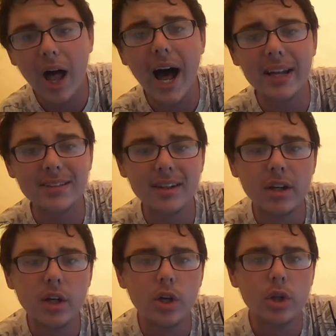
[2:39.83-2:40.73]
lot
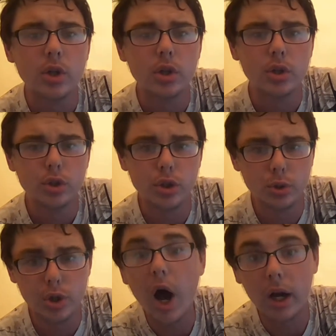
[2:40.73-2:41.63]

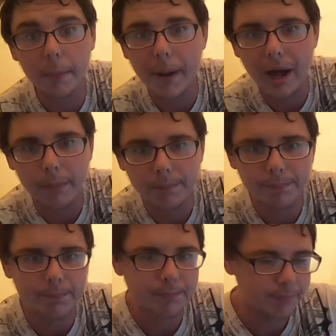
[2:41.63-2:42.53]
to talk about.
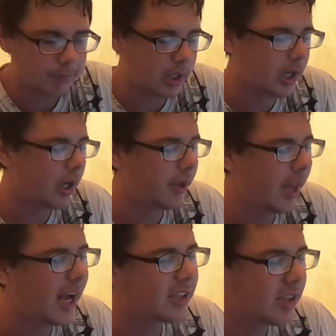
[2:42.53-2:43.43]

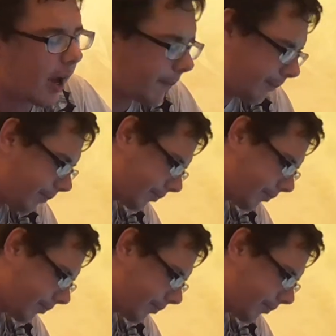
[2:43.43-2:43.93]
Next up,